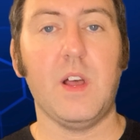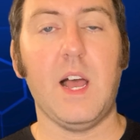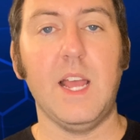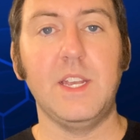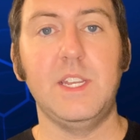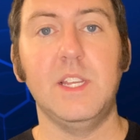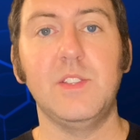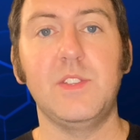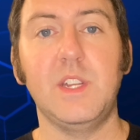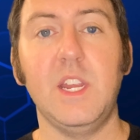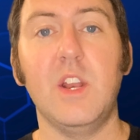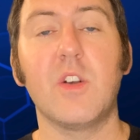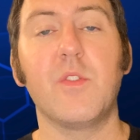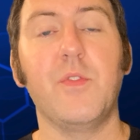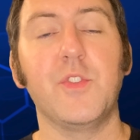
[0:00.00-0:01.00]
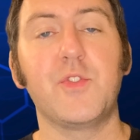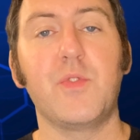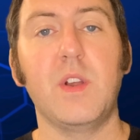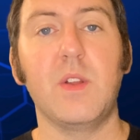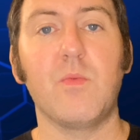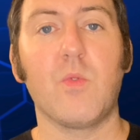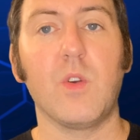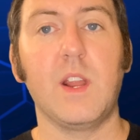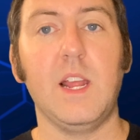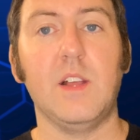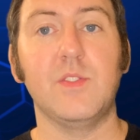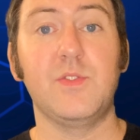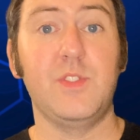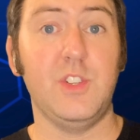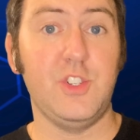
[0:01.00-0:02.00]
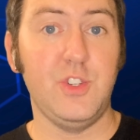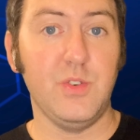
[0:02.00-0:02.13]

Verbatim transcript: high intensity interval training workouts that